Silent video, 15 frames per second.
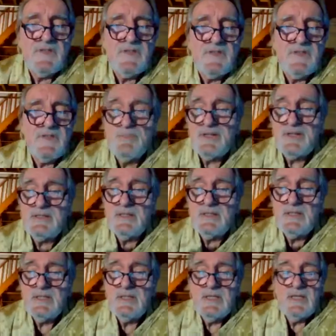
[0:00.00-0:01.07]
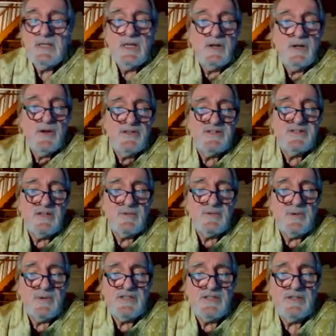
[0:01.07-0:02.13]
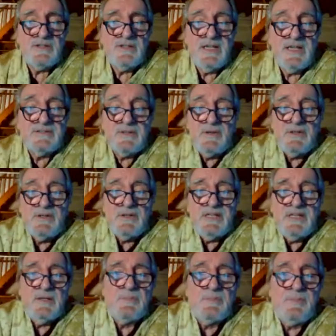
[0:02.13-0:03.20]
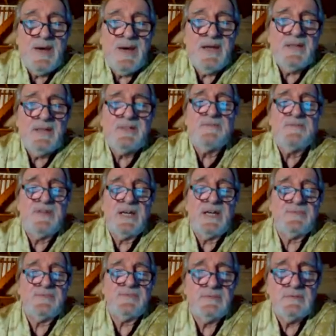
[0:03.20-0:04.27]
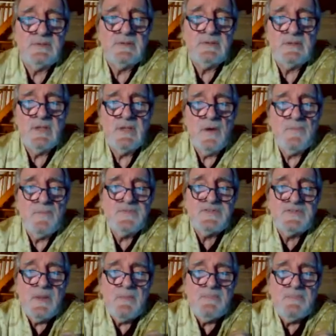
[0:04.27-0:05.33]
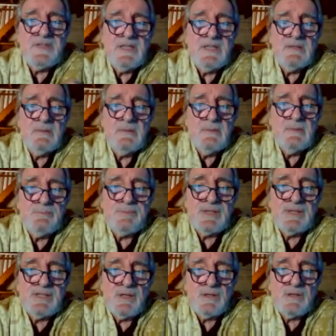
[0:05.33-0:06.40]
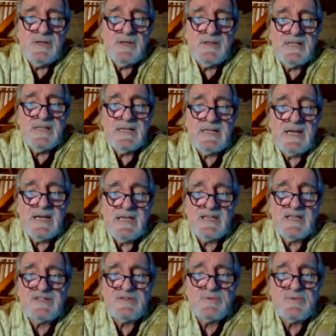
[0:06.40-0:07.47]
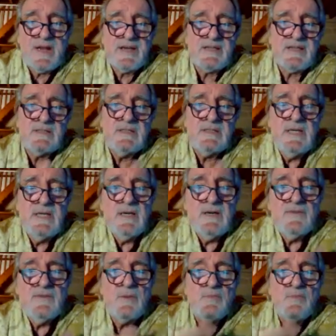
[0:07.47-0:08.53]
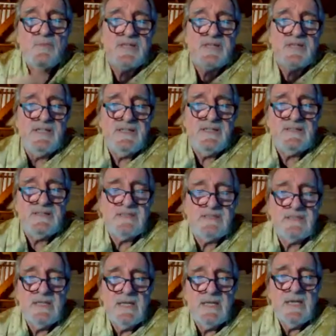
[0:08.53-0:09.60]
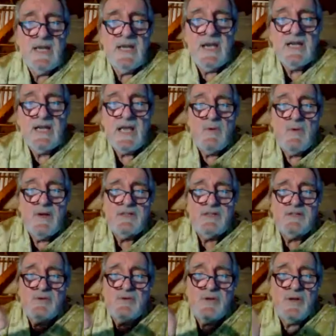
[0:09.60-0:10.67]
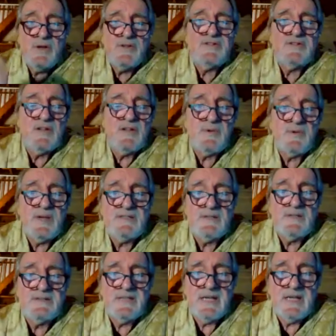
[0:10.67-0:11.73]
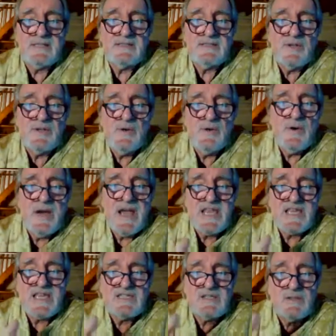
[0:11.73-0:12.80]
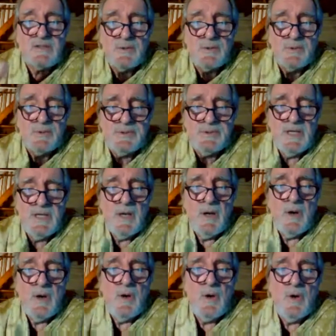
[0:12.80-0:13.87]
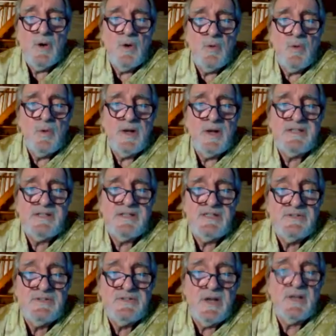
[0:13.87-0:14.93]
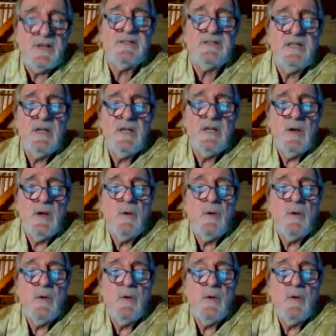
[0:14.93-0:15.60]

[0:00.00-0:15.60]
but concentration is only on part of life, on something peculiar that I extract from what is, and I want to concentrate on that. So I exclude all what is not